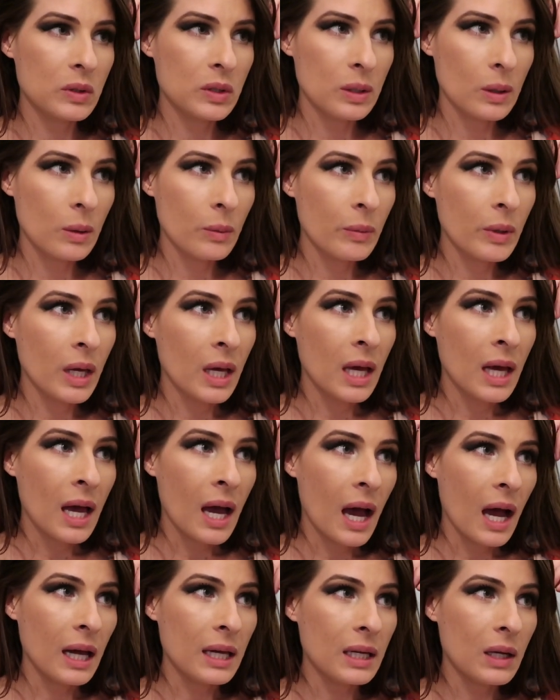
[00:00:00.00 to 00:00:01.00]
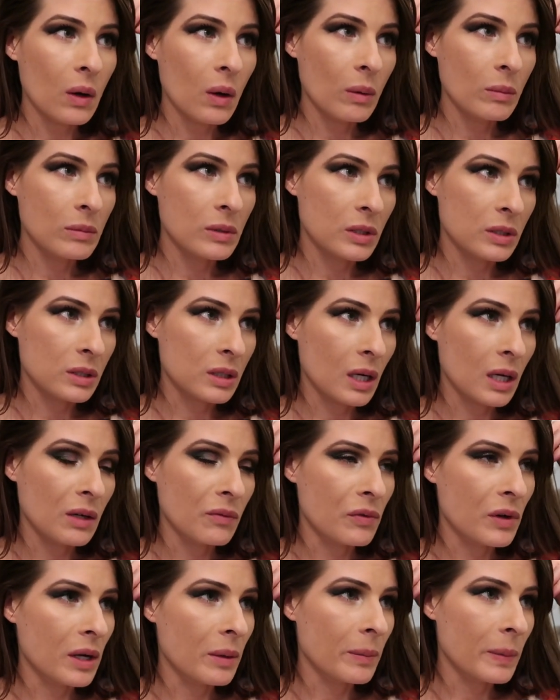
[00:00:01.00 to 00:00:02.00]
So I know I'm just kind
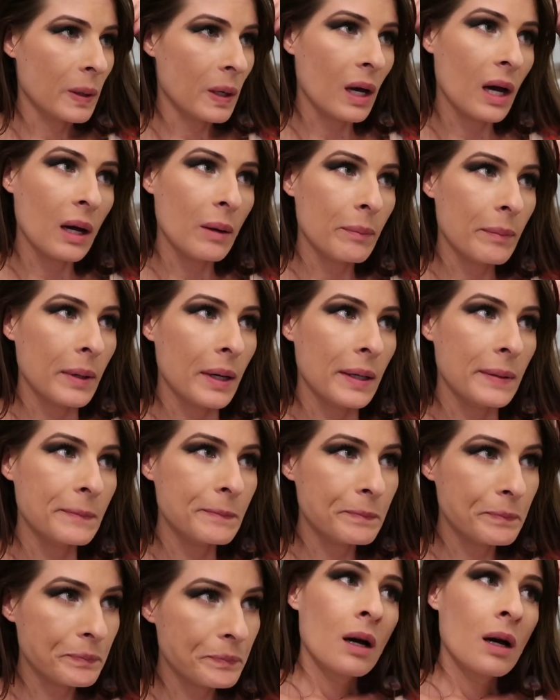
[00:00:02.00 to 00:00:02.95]
of rambling on, but